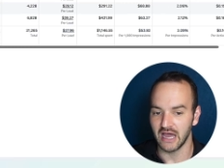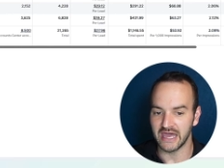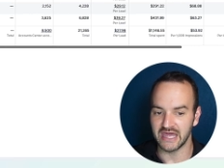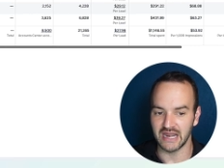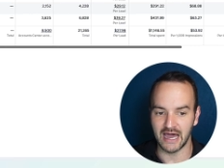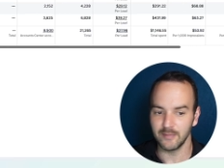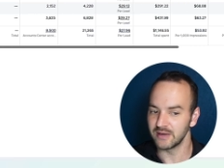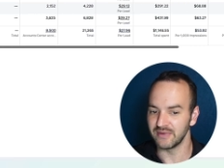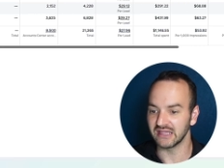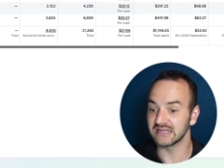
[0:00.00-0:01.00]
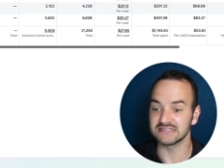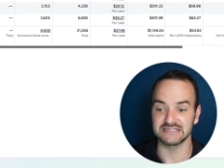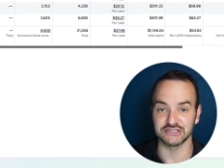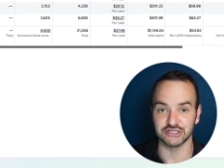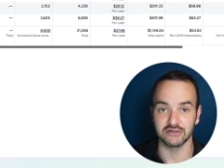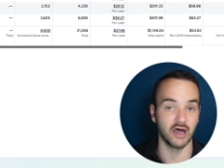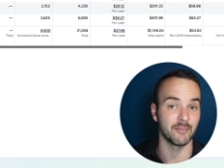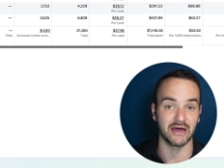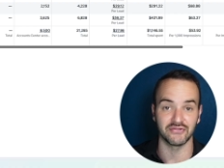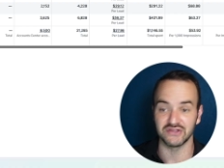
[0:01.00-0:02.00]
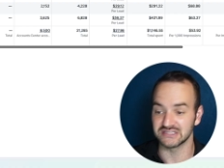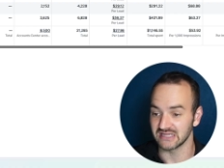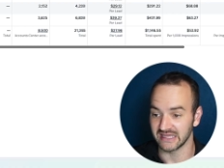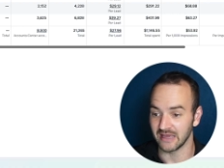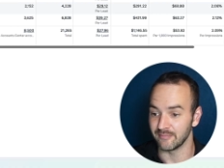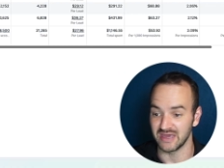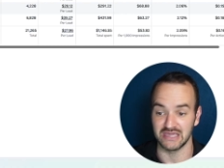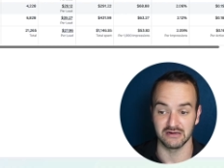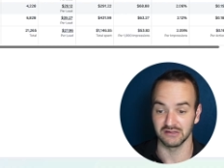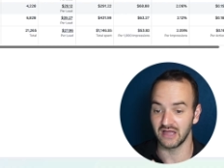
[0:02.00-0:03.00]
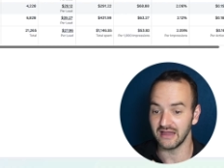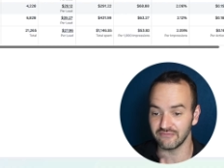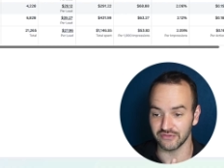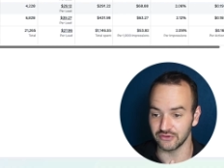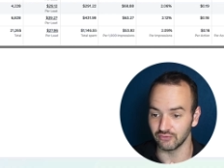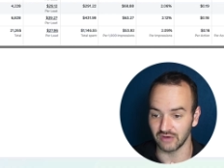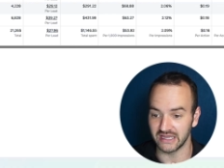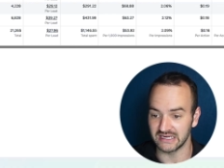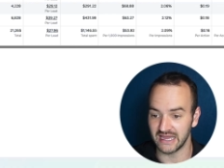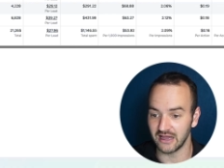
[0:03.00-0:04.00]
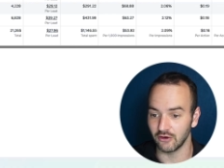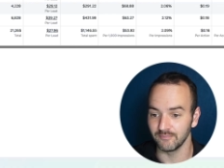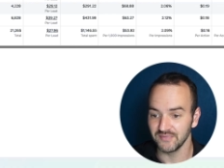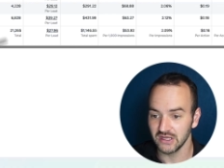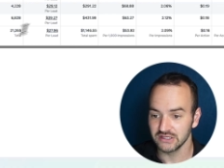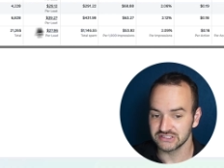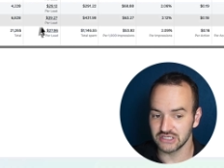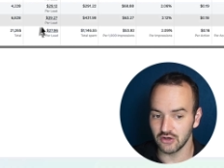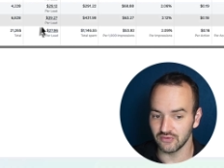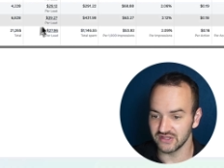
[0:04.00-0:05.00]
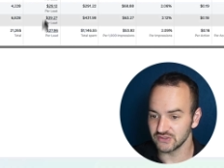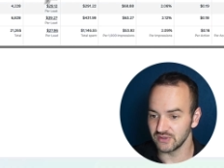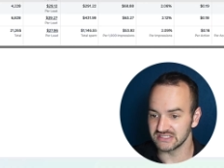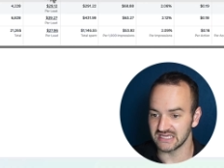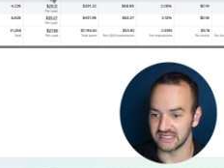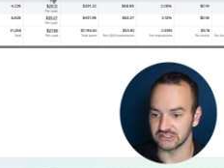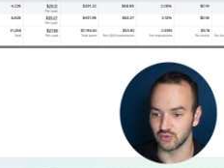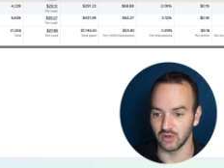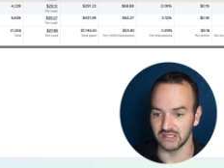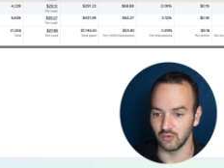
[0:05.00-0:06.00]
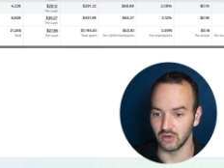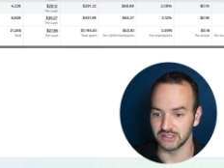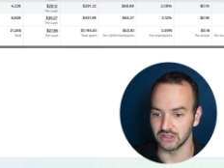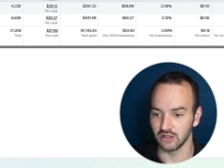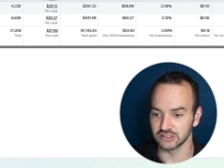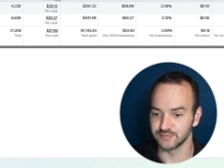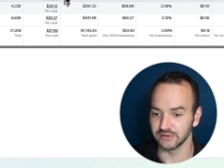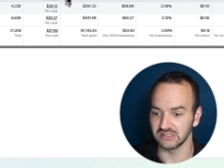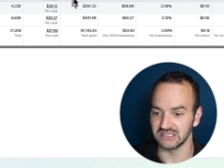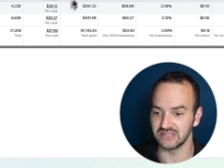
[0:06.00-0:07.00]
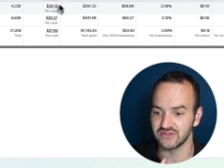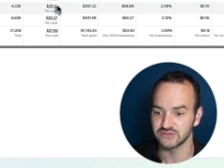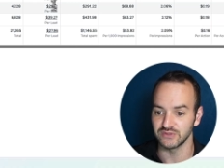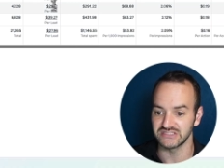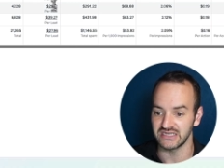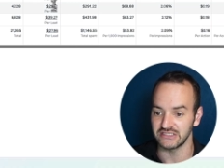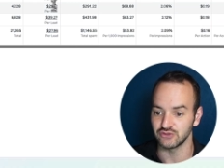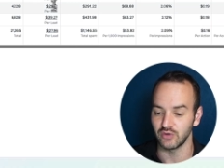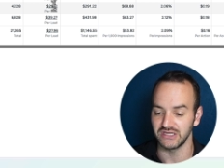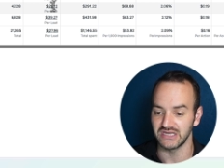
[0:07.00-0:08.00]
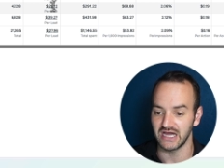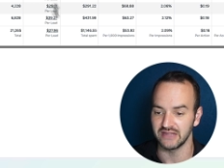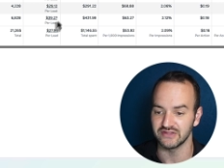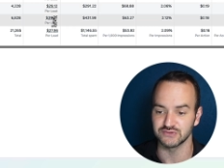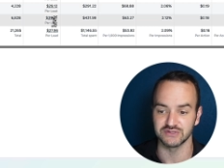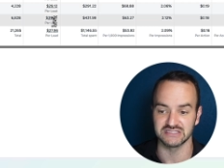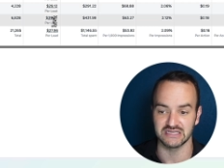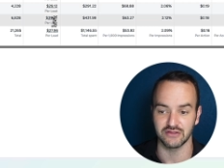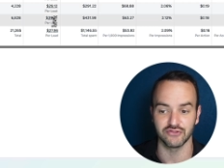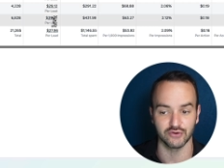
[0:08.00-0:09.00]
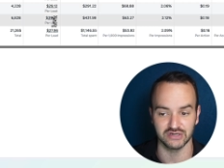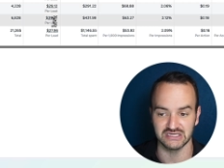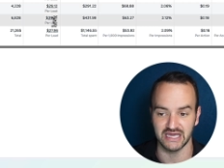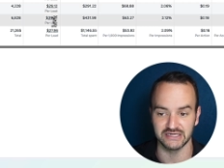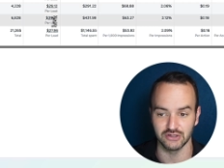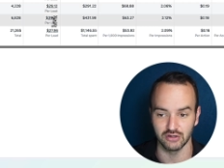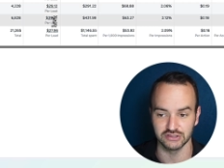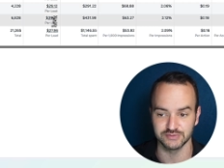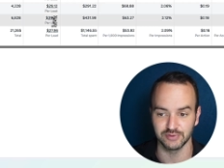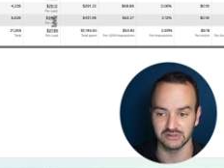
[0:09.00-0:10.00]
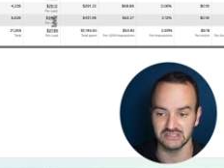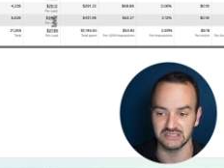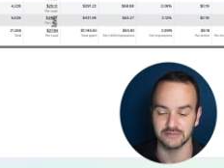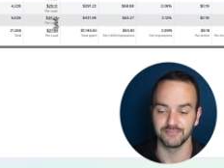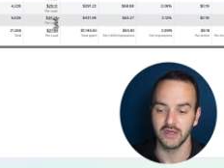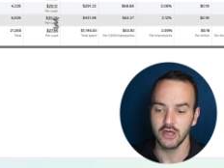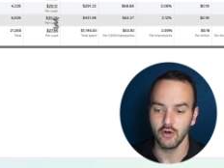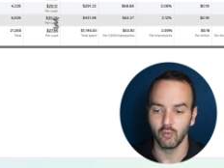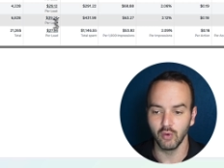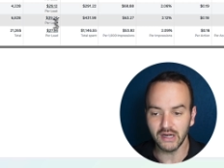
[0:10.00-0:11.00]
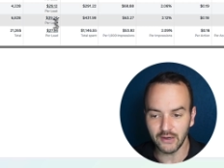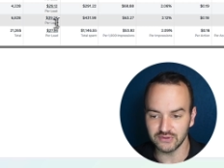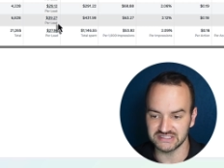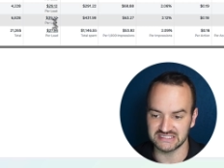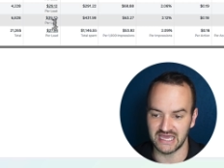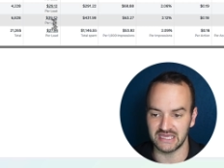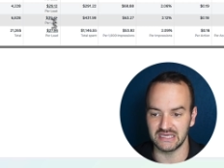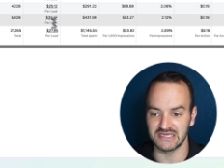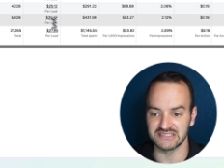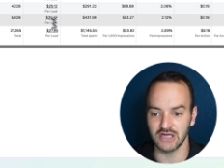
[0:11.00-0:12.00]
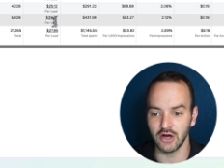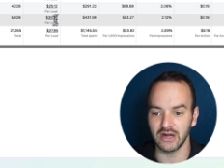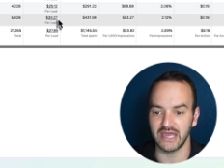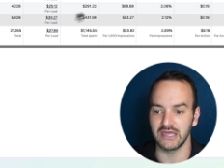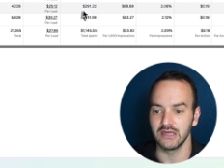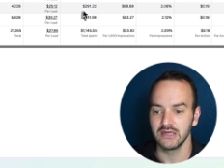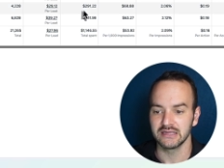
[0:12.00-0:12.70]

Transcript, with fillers: And I'm going to make a decision about this campaign live with you right now. So this one is getting $21 per lead. This one's getting 29. This one's getting $39 per lead. What I would say is, all right,